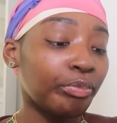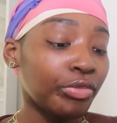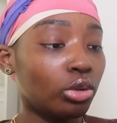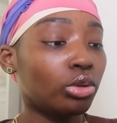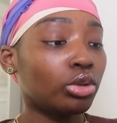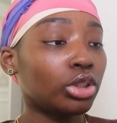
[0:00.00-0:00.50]

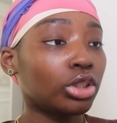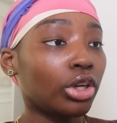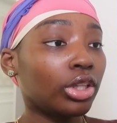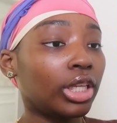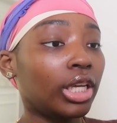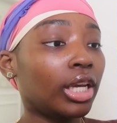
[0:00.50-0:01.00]
cute little
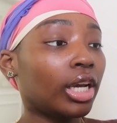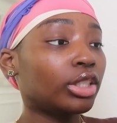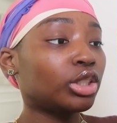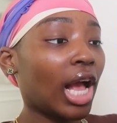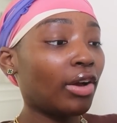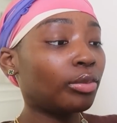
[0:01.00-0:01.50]
shearling
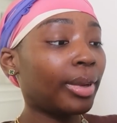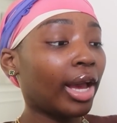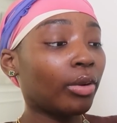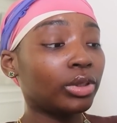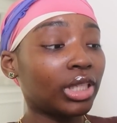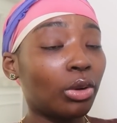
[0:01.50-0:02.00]
travel
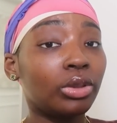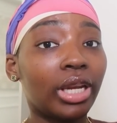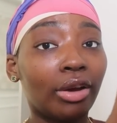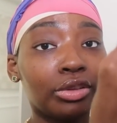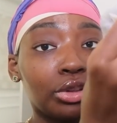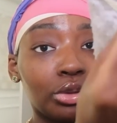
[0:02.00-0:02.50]
bag which i will
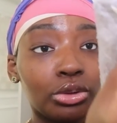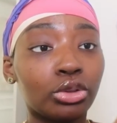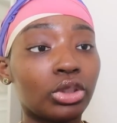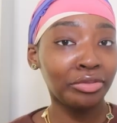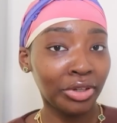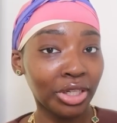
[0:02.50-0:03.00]
definitely
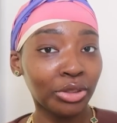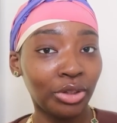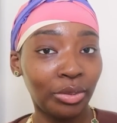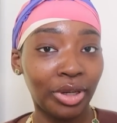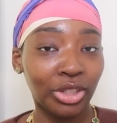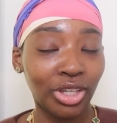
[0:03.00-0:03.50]
use my verdict
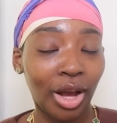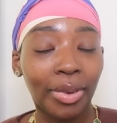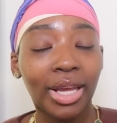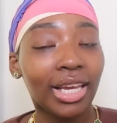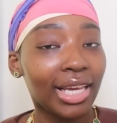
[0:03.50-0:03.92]
on the butter drop